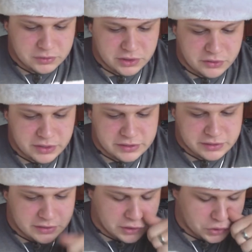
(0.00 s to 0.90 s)
was the
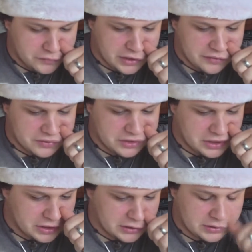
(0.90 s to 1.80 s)
craziest thing you've ever
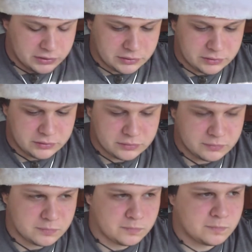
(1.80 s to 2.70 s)
done?
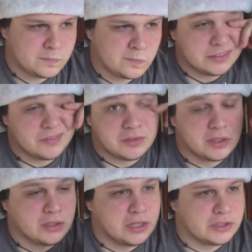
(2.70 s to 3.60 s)
I've
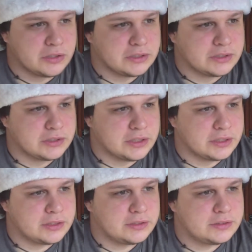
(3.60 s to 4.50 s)
done a lot of crazy
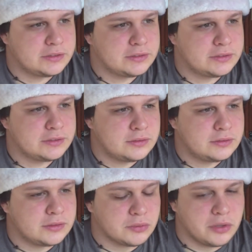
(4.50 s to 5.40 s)
shit.
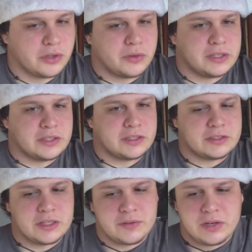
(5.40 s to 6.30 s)
I think one of the craziest
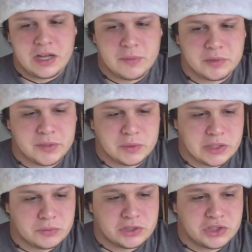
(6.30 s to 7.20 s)
things that ever happened to me was
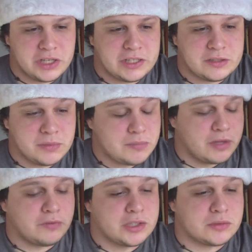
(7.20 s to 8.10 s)
I was chased. Me and
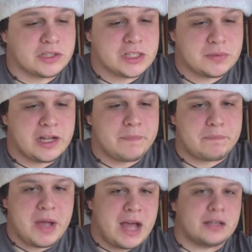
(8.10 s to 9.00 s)
my friends were chased by a
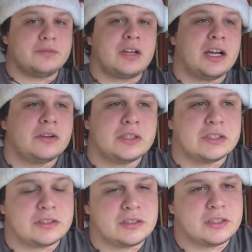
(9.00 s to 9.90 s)
pack of
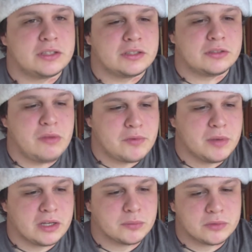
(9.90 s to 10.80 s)
coyotes in the river
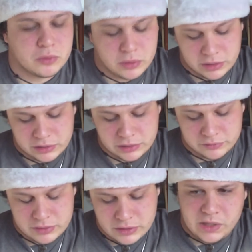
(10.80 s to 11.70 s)
bottom over where I
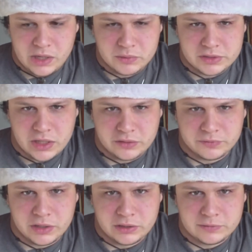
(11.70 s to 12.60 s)
live. That was not
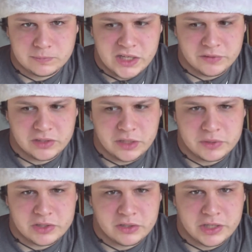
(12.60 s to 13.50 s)
fun. After that,
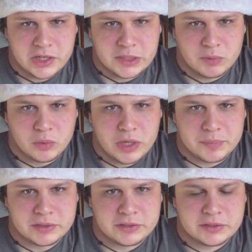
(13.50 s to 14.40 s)
we started carrying more
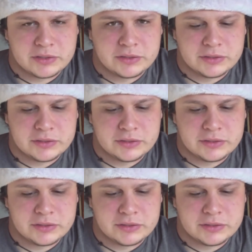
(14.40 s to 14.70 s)
weapons.